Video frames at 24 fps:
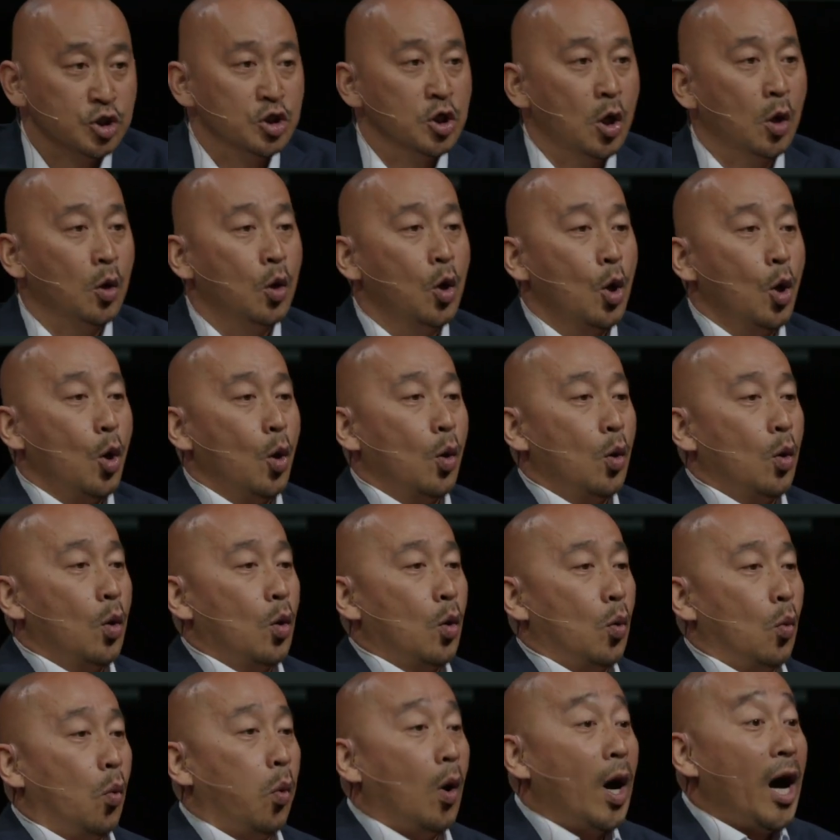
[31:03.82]
So
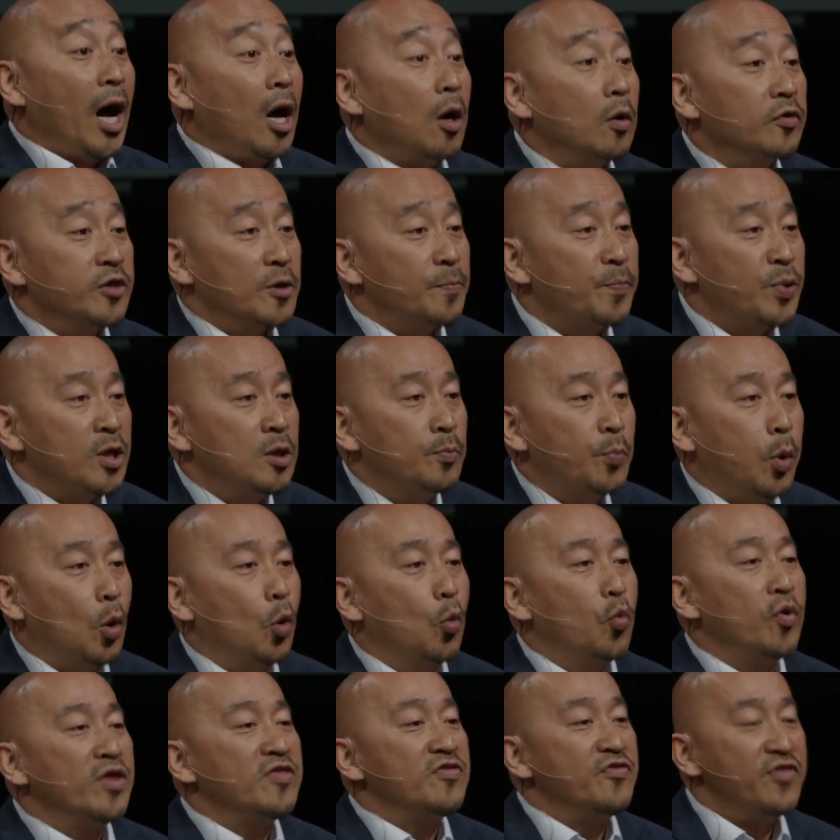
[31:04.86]
while the
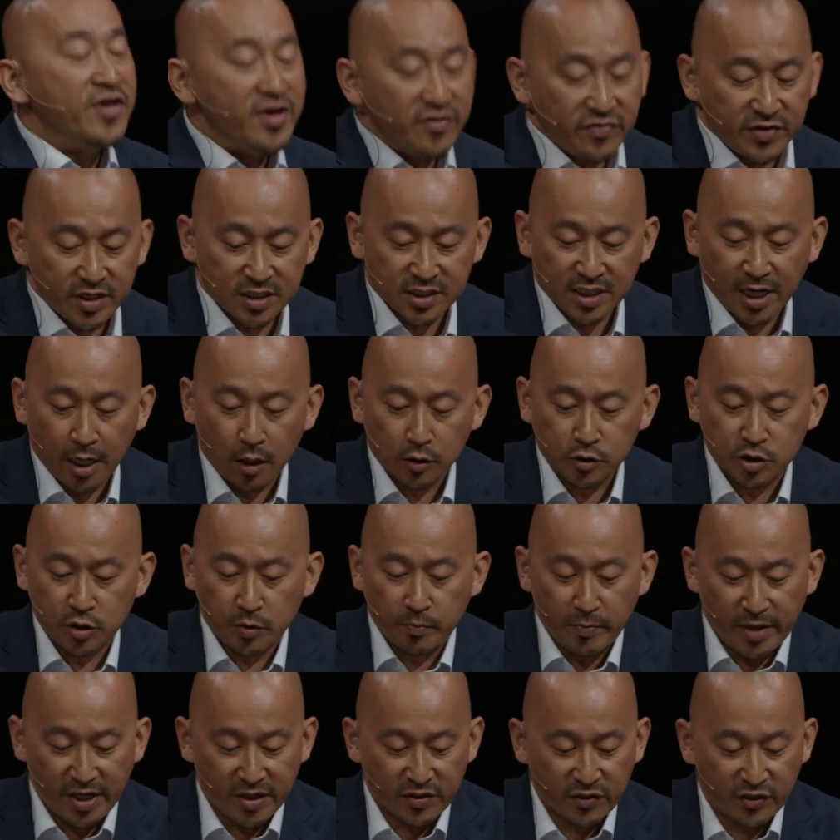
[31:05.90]
people within this
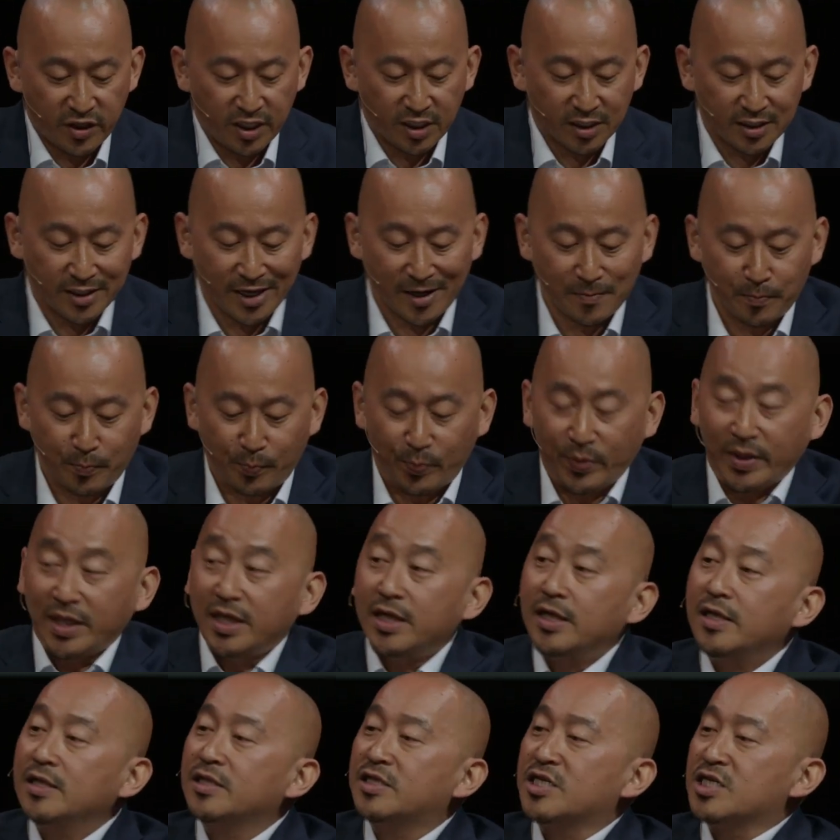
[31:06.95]
culture may think that
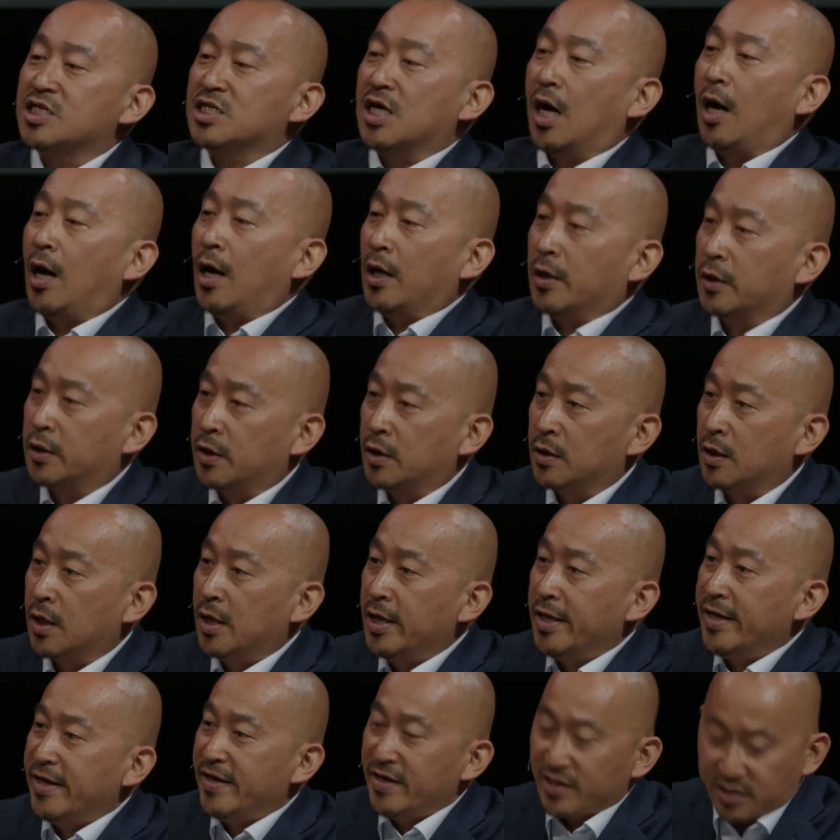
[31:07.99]
being dishonored
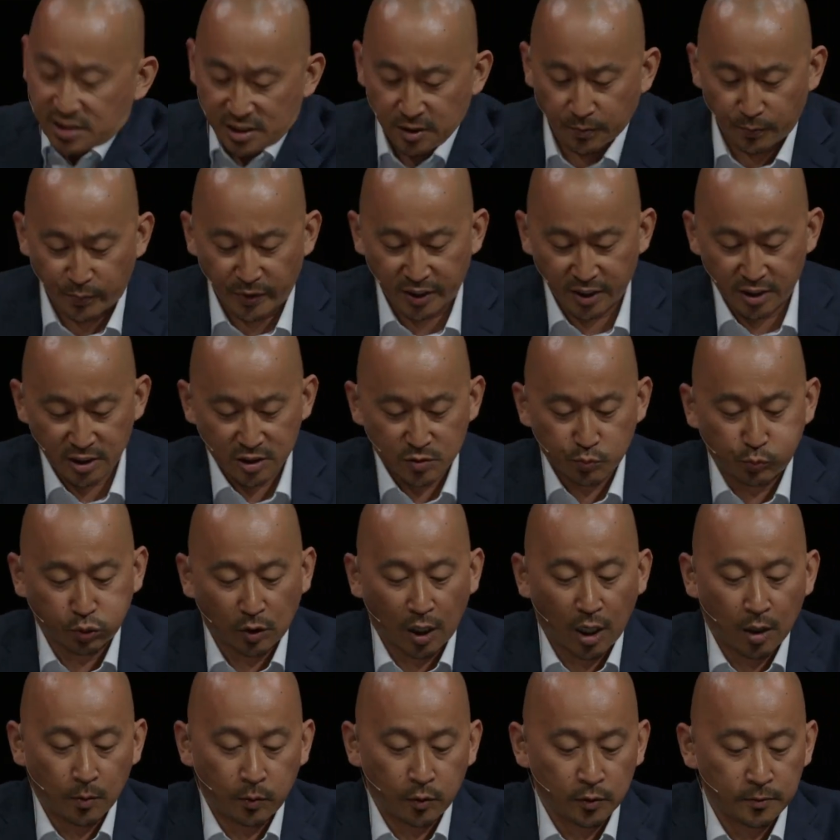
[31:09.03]
is the biggest
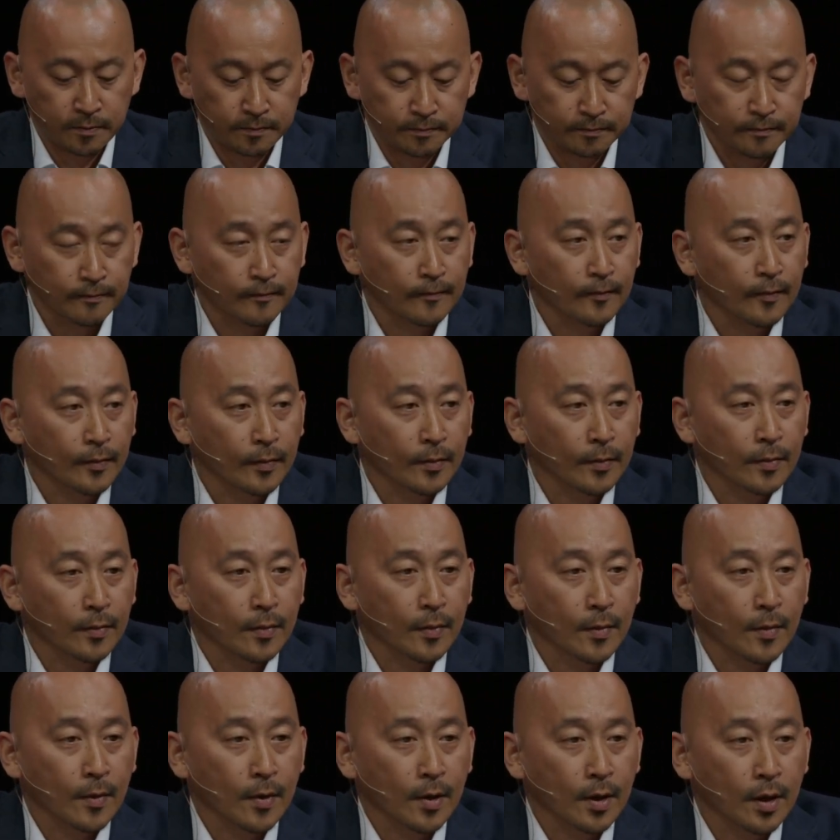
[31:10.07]
problem,
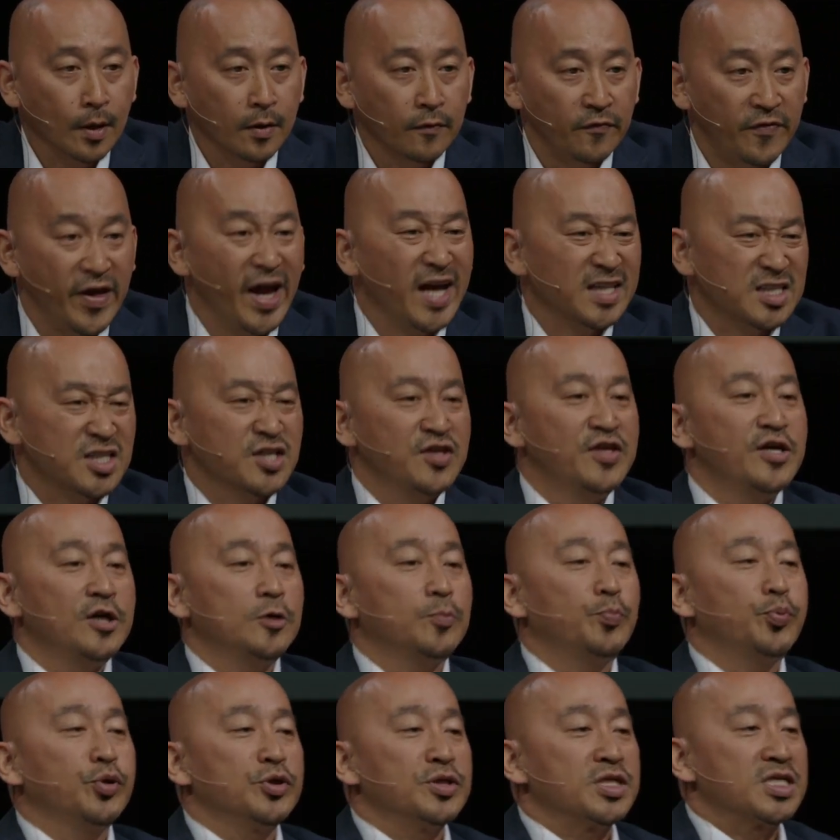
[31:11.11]
that's
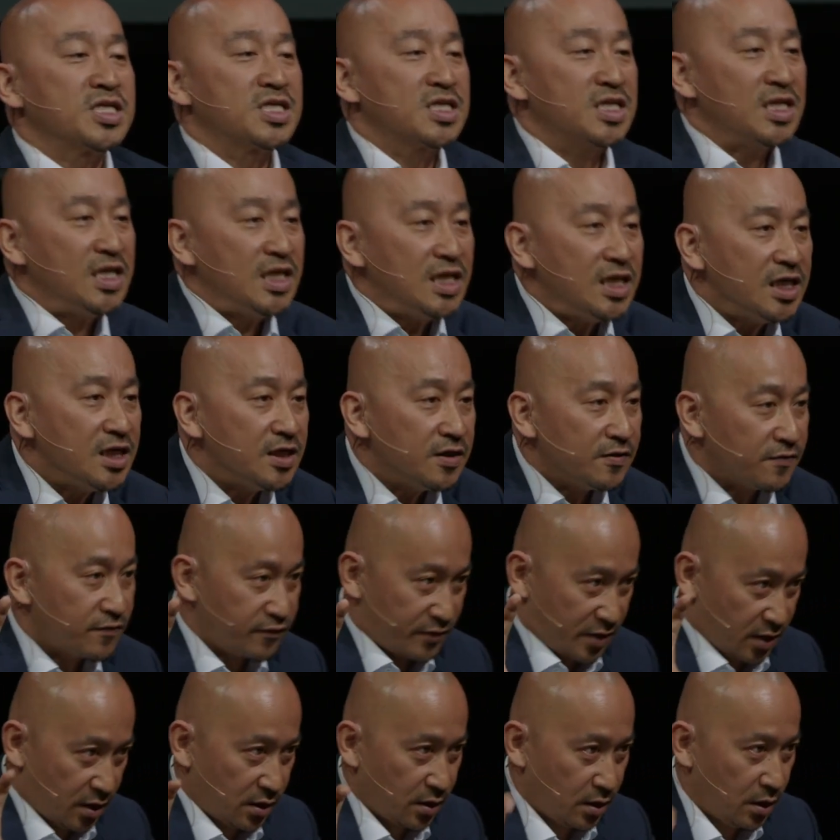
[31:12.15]
their
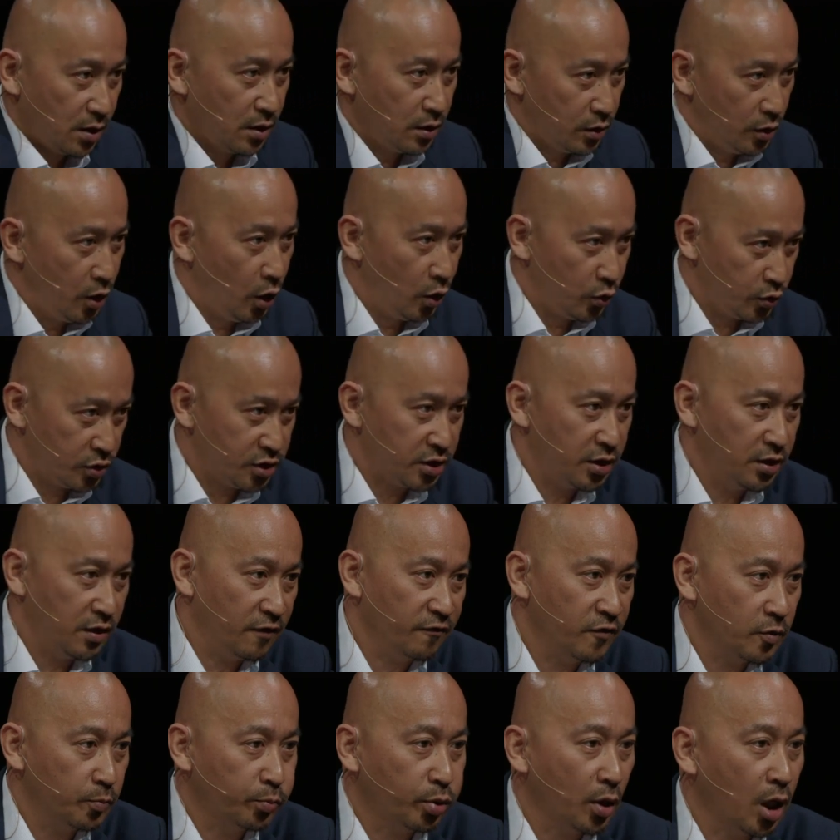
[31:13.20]
perceived notion
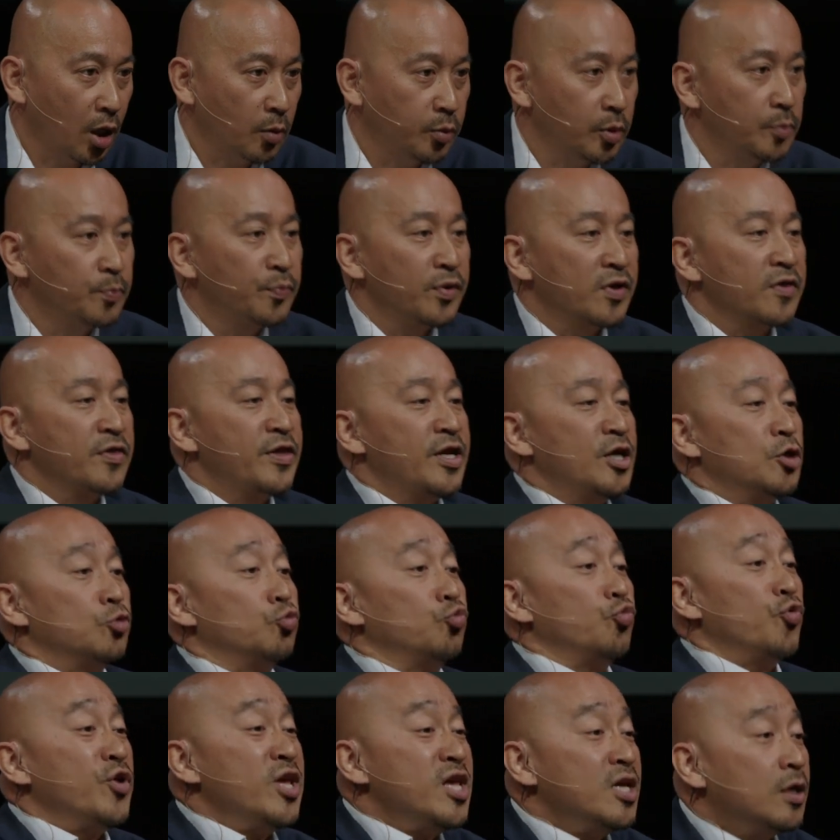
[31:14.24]
of the problem, but their
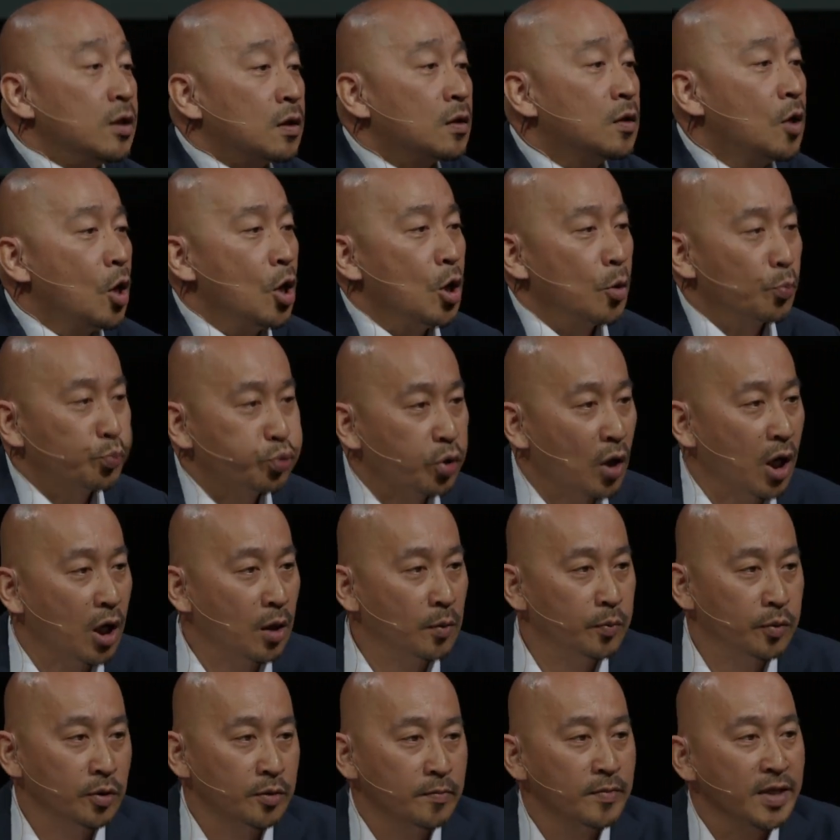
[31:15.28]
real
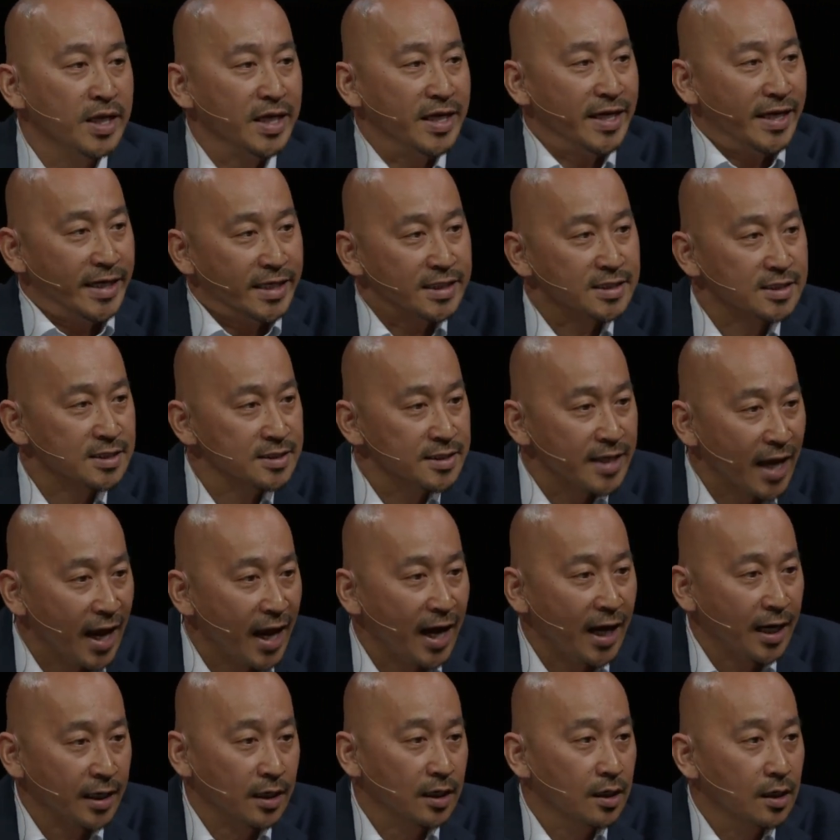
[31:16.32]
problem is
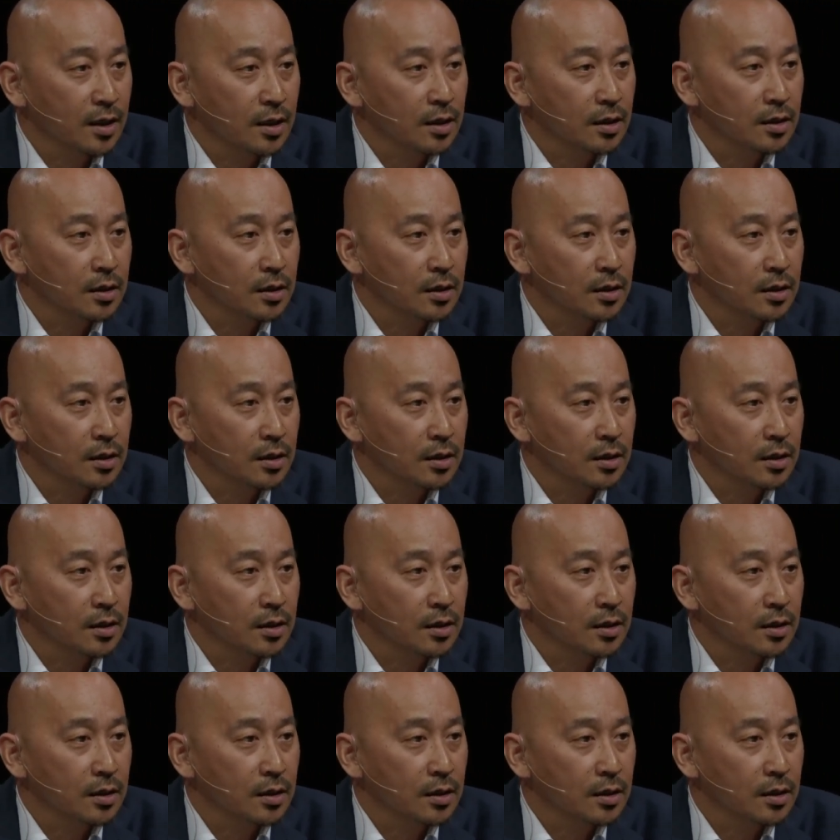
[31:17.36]
not